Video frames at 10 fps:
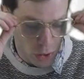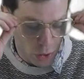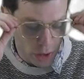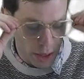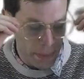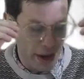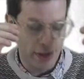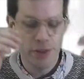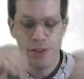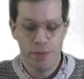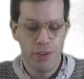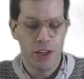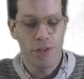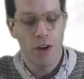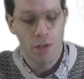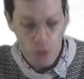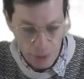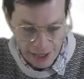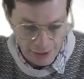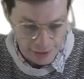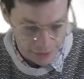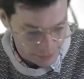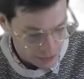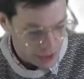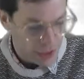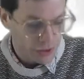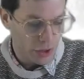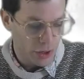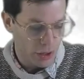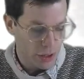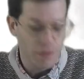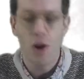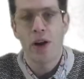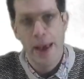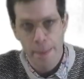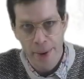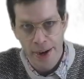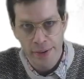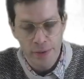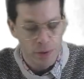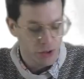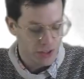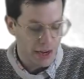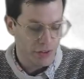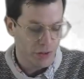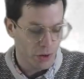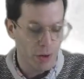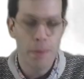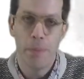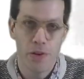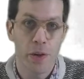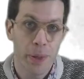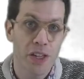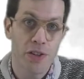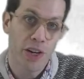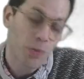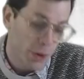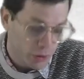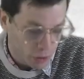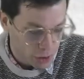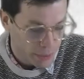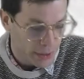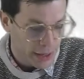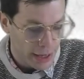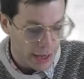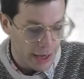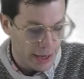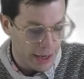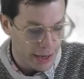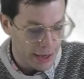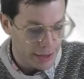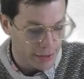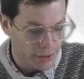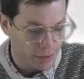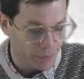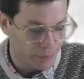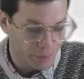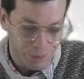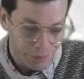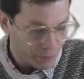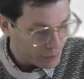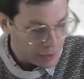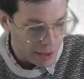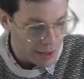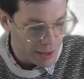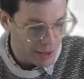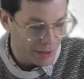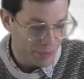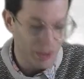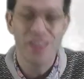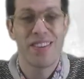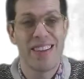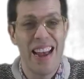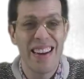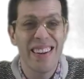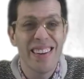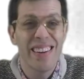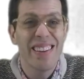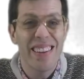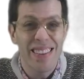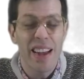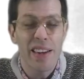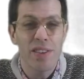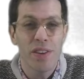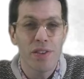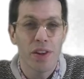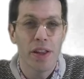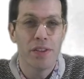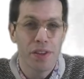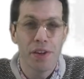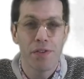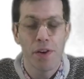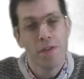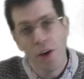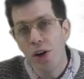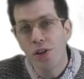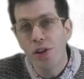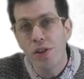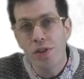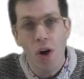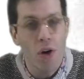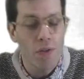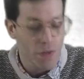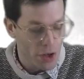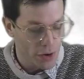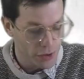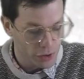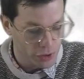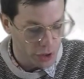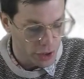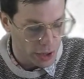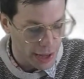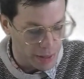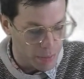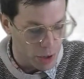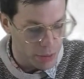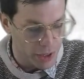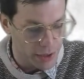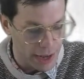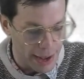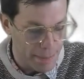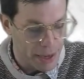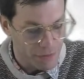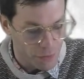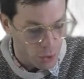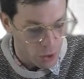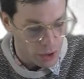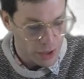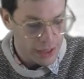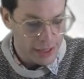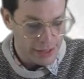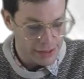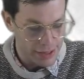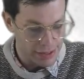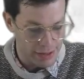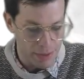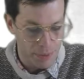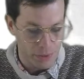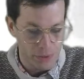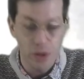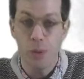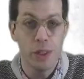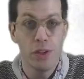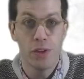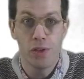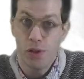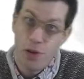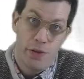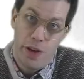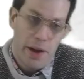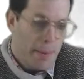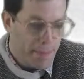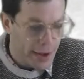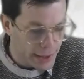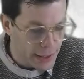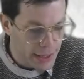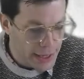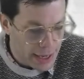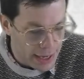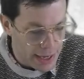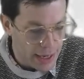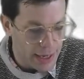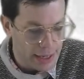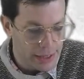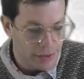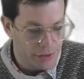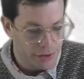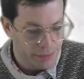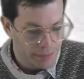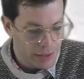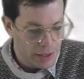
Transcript: talk about some video file formats. So you've got MPEG, which stands for Moving Pictures Expert Group. It's pretty standard these days, so there's the different versions of those. So at the moment, MP4 is an example that we use of an MPEG. It